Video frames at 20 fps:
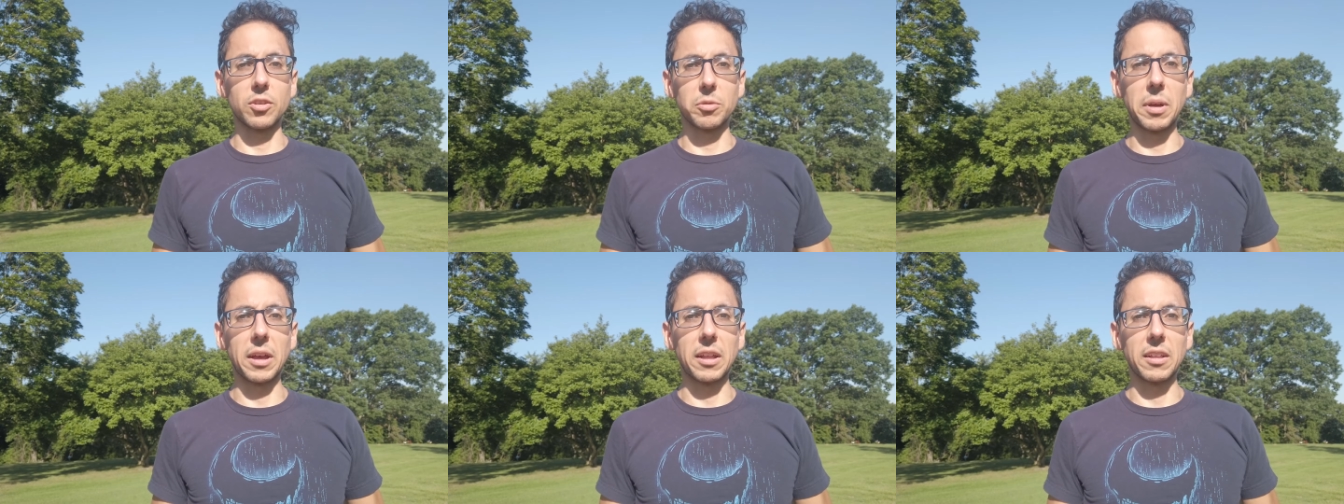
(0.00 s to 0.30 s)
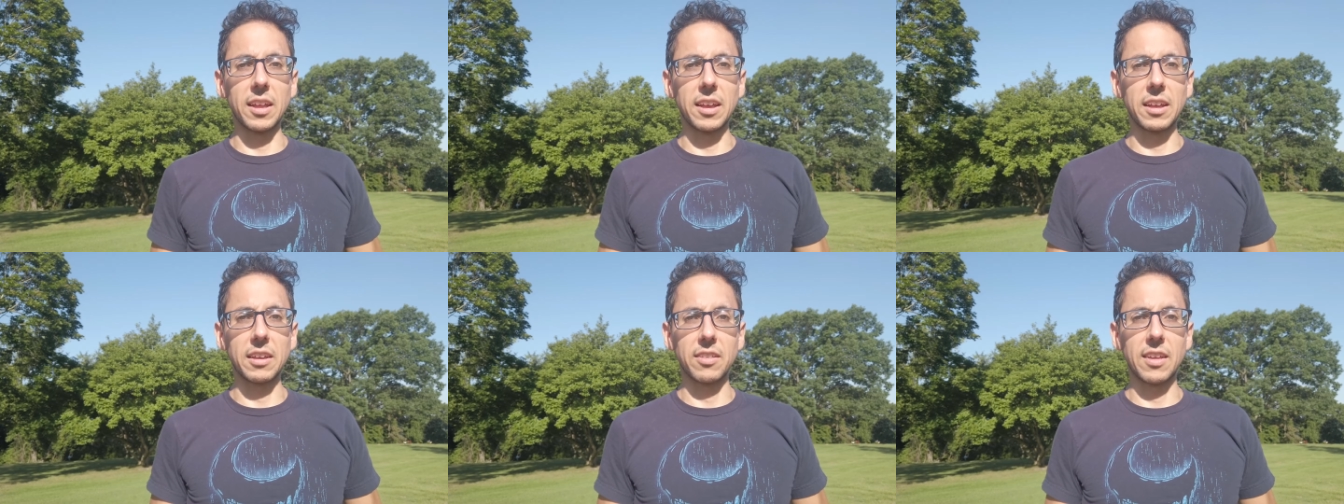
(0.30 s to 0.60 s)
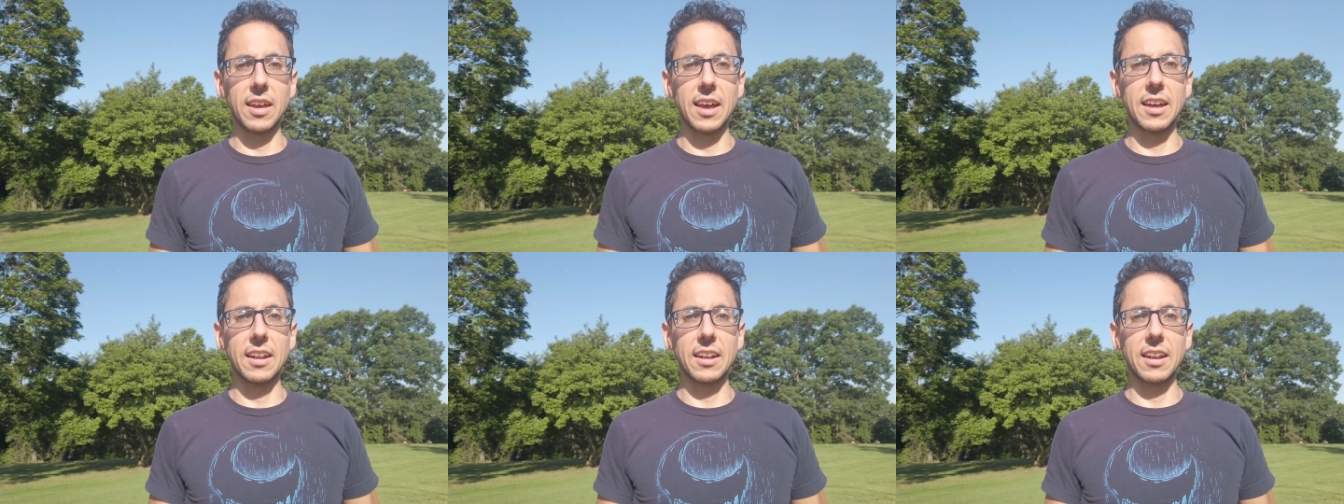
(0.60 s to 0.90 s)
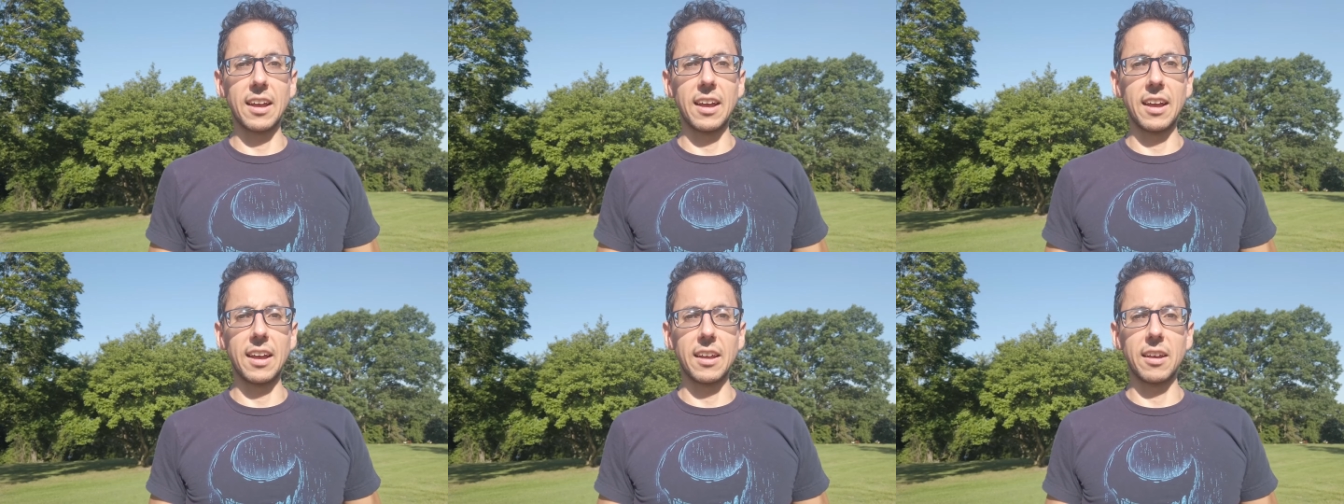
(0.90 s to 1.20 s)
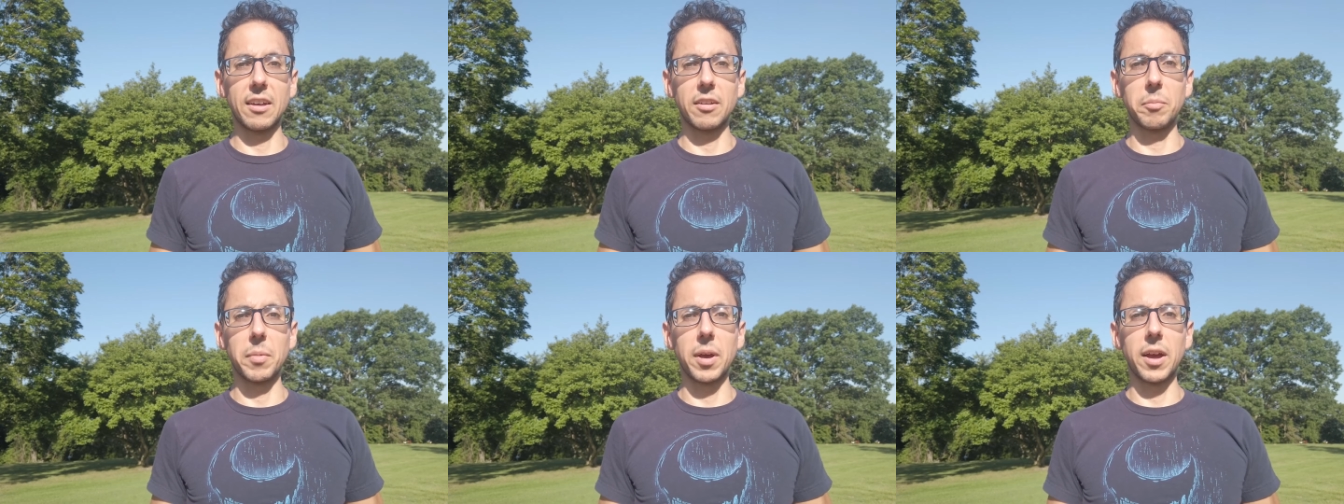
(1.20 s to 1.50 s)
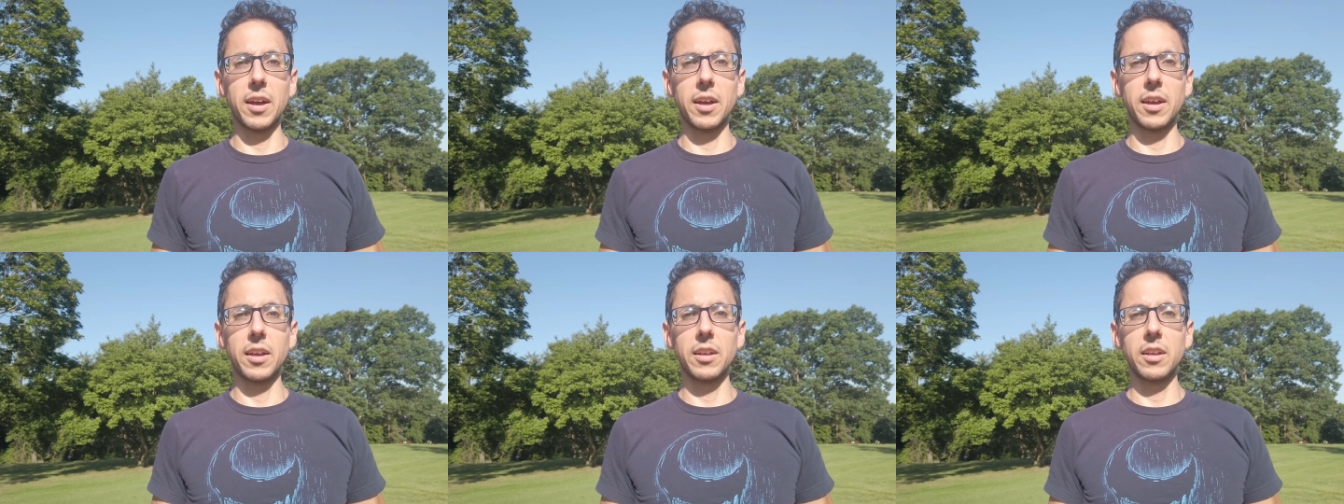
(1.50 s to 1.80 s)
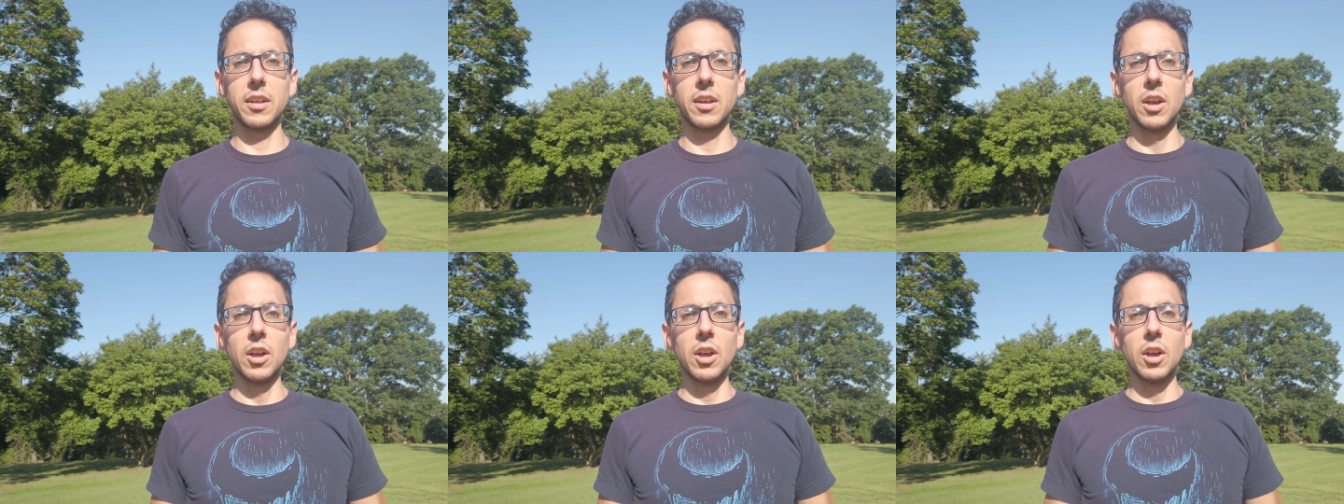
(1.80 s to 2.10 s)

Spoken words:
smell like that. And my